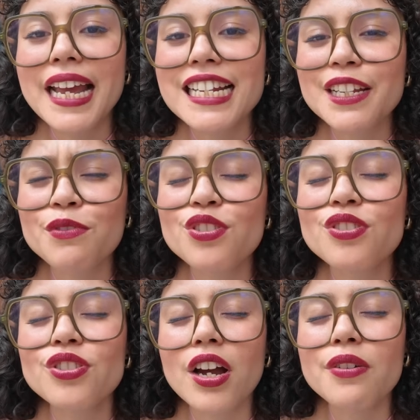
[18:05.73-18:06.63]
because it was
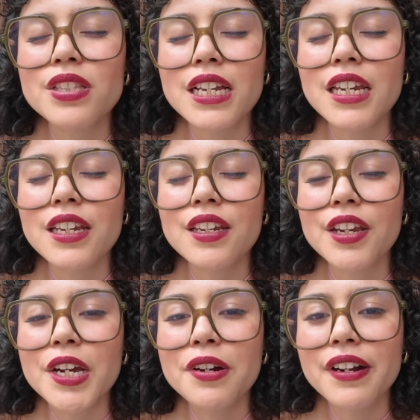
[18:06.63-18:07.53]
so stinking
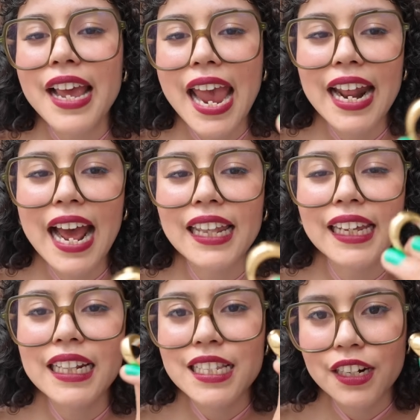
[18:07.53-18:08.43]
cute and had
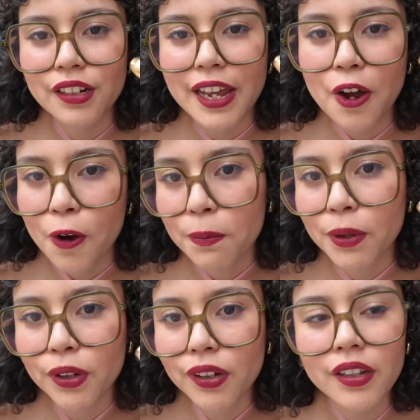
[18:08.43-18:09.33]
like this little like
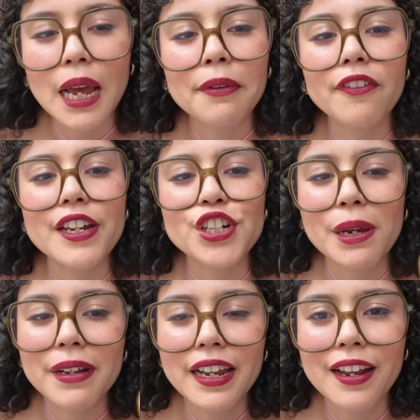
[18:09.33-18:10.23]
opal type of like
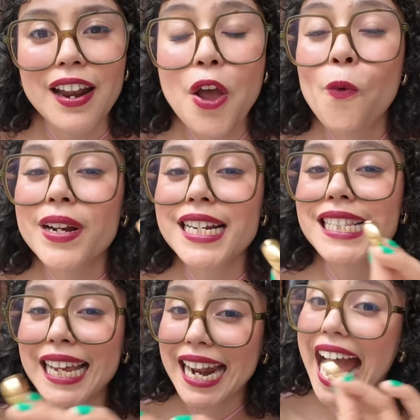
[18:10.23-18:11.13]
gem in it, which I
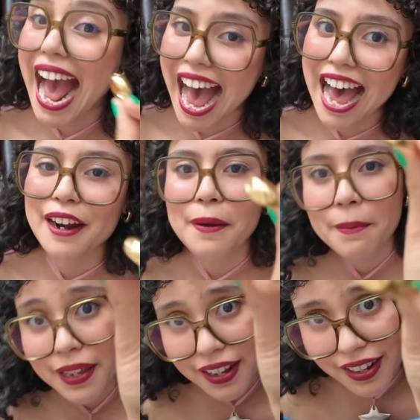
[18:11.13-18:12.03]
said had
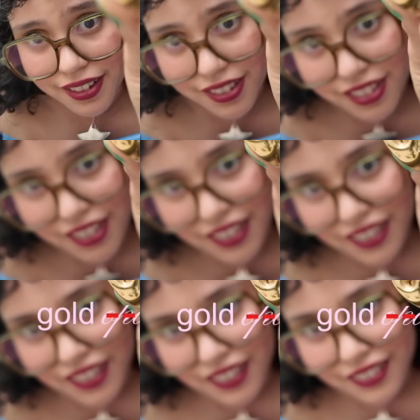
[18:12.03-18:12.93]
because
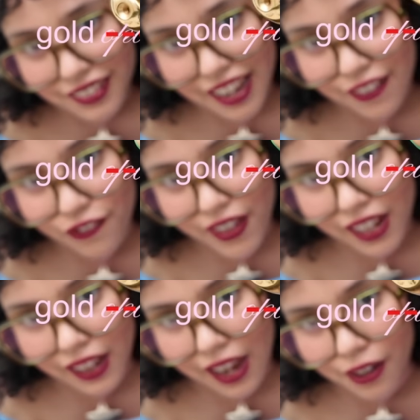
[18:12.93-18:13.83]
it
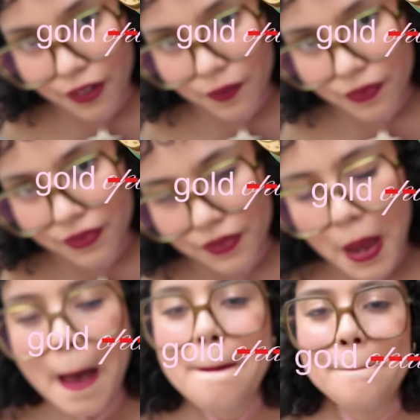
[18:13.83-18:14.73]
fell out
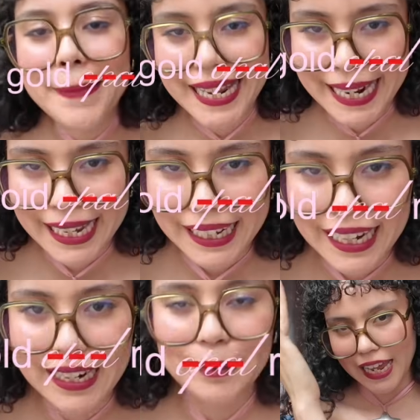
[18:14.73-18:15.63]

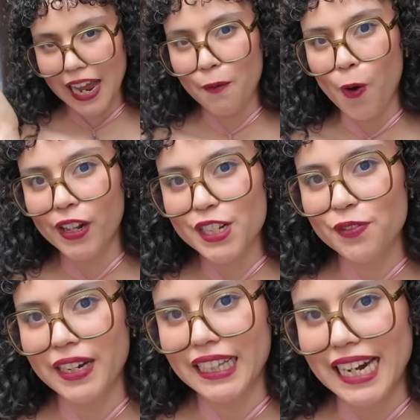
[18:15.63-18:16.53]
immediately. Like I wore
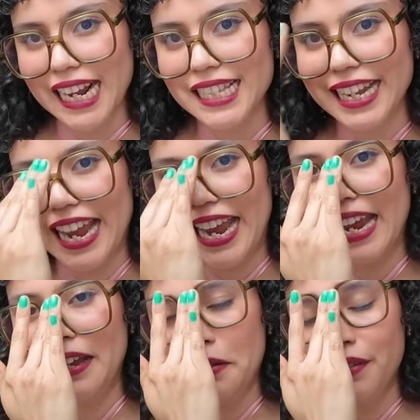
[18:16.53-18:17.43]
this ring the next
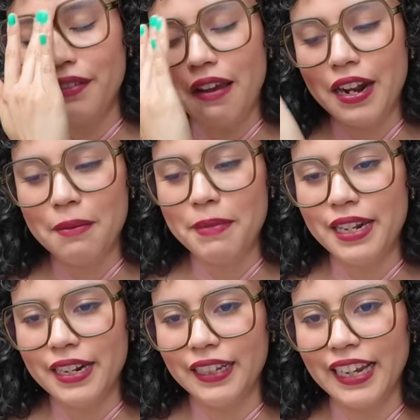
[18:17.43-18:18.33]
day and
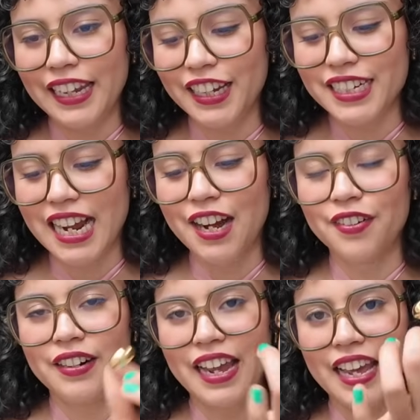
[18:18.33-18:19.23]
immediately I looked
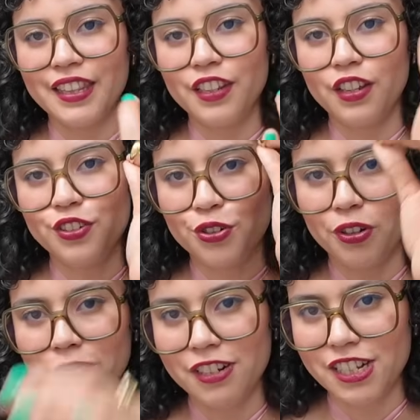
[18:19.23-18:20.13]
down and the
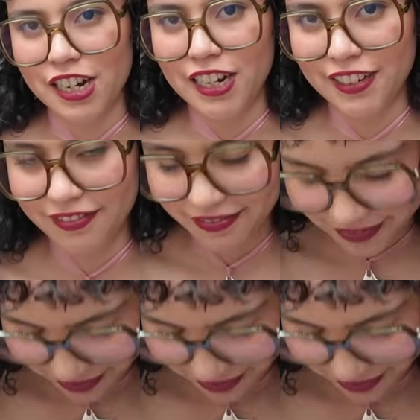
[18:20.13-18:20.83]
jewel was gone.